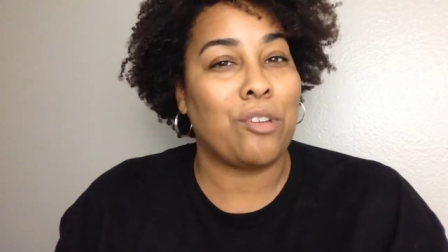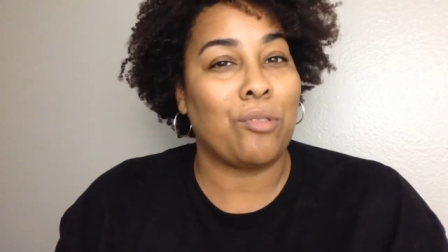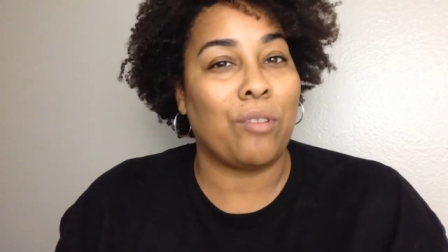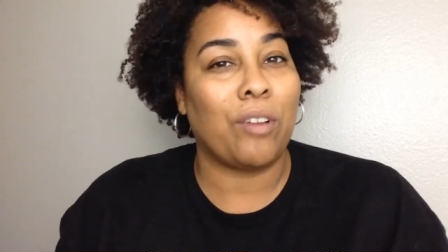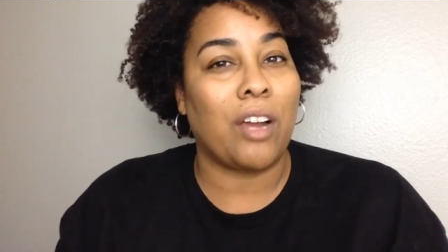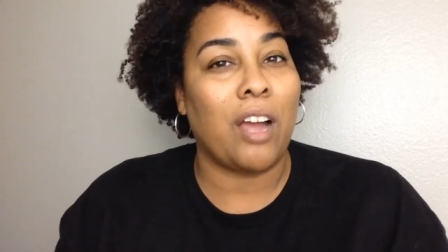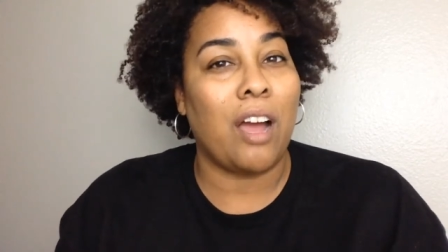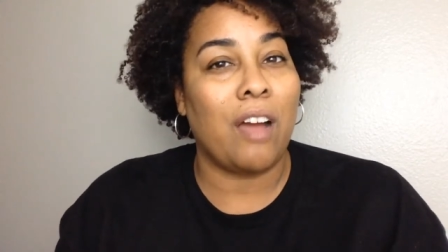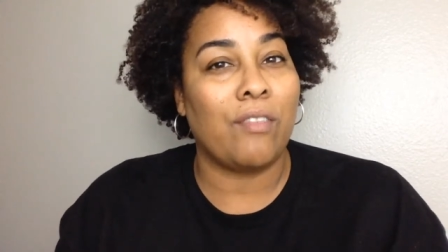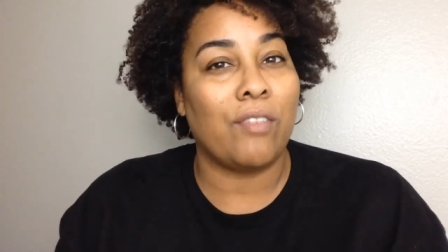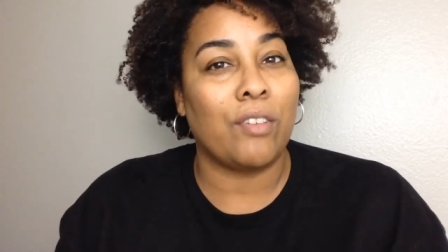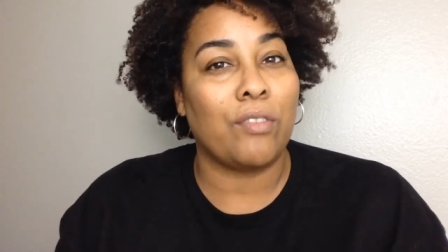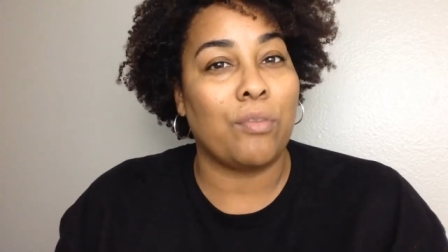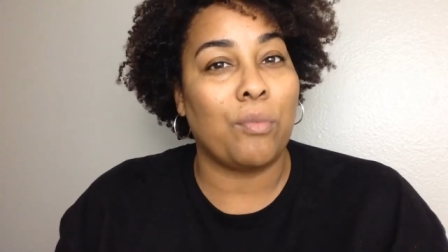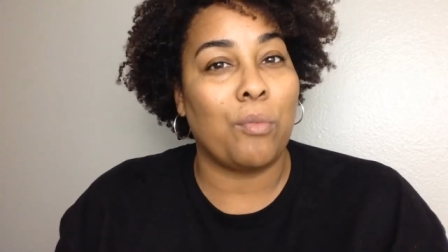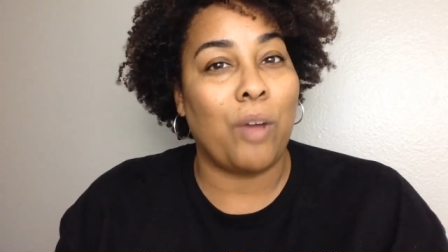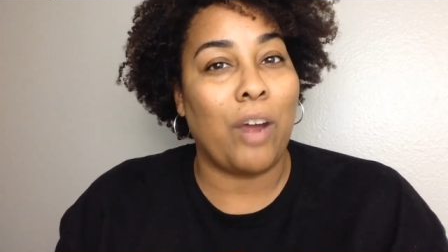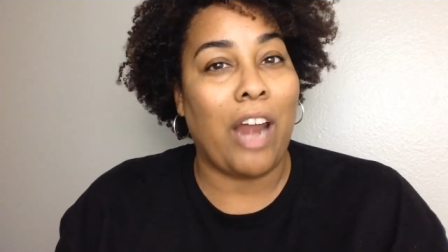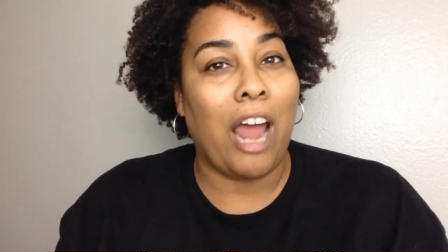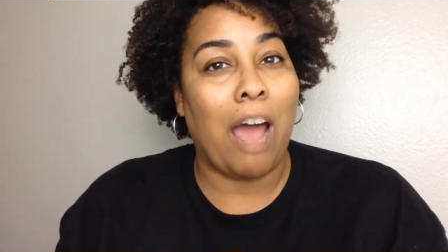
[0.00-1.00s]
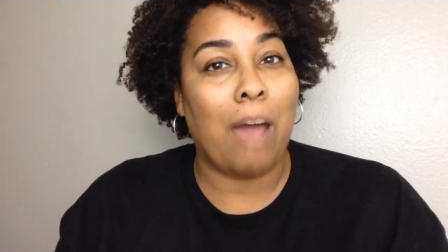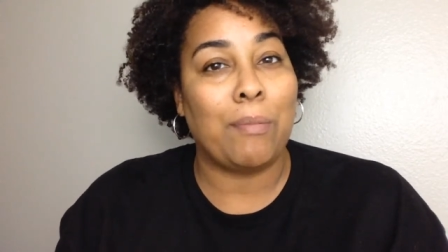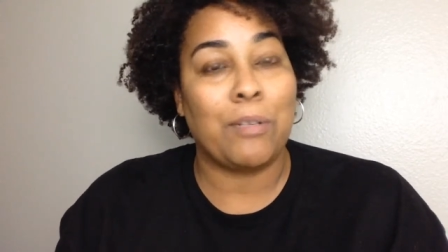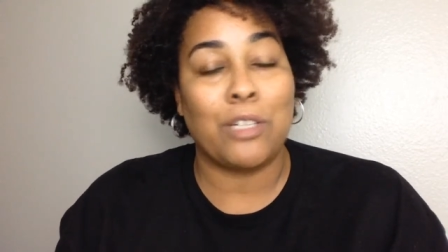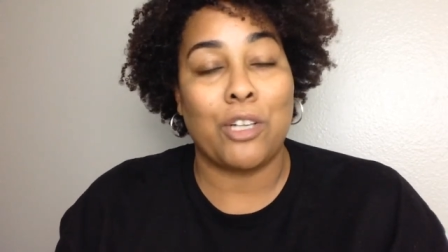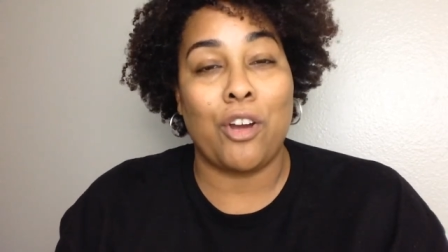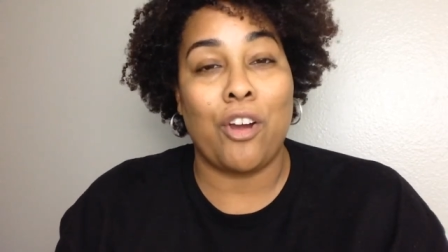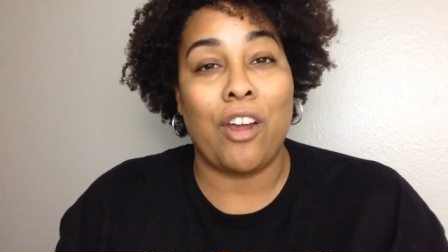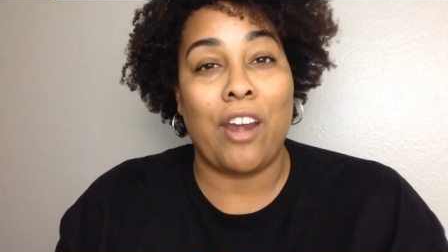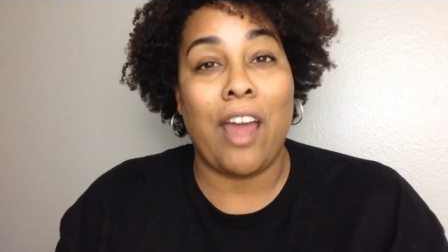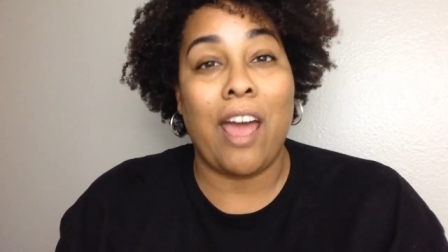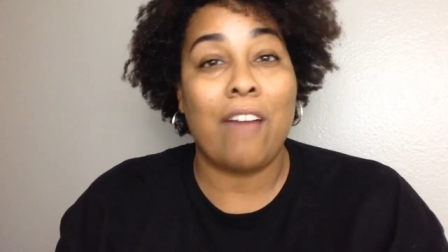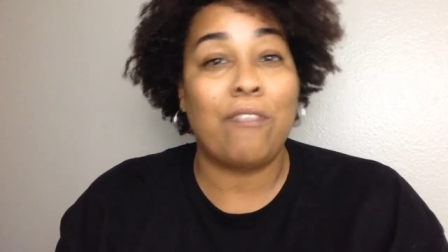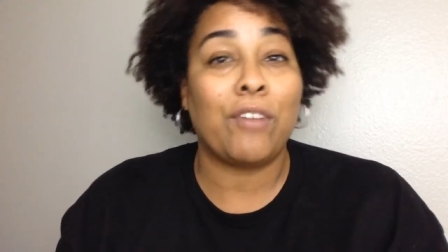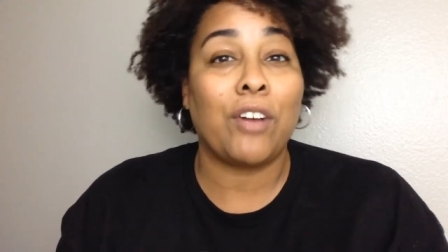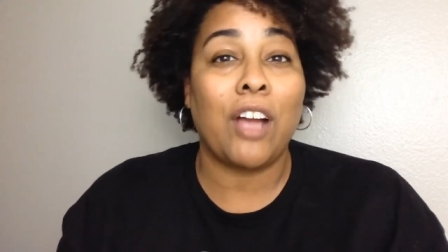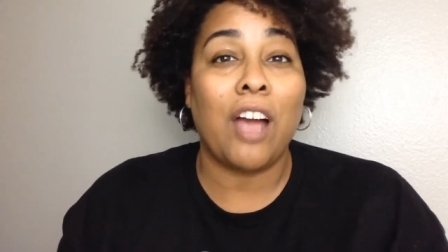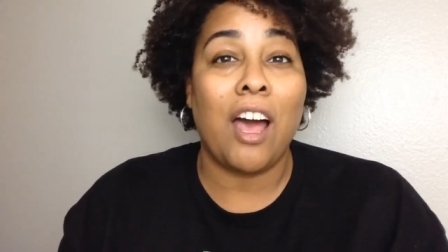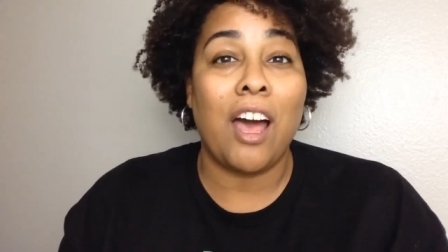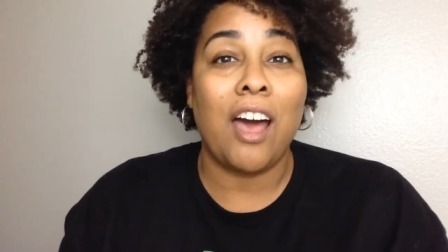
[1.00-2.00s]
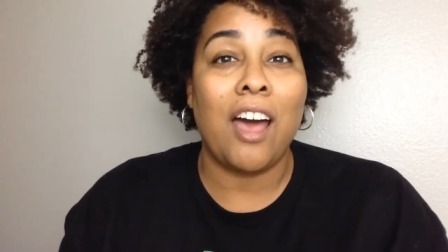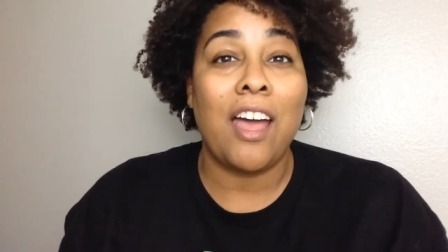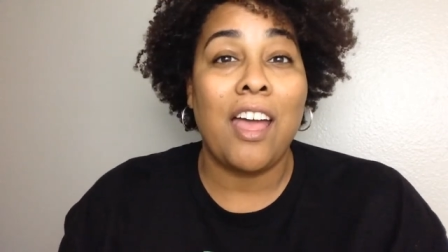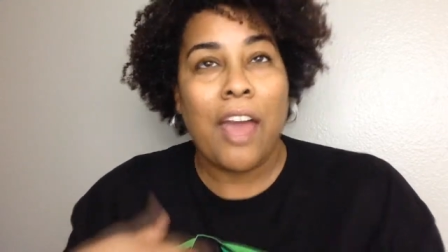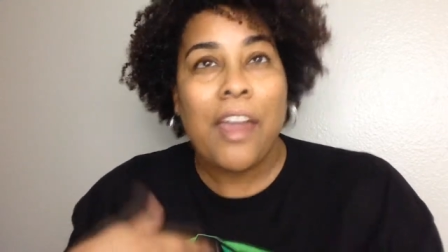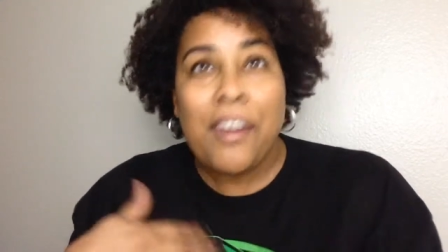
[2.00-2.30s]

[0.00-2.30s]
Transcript: to recover from what happened to her in Africa,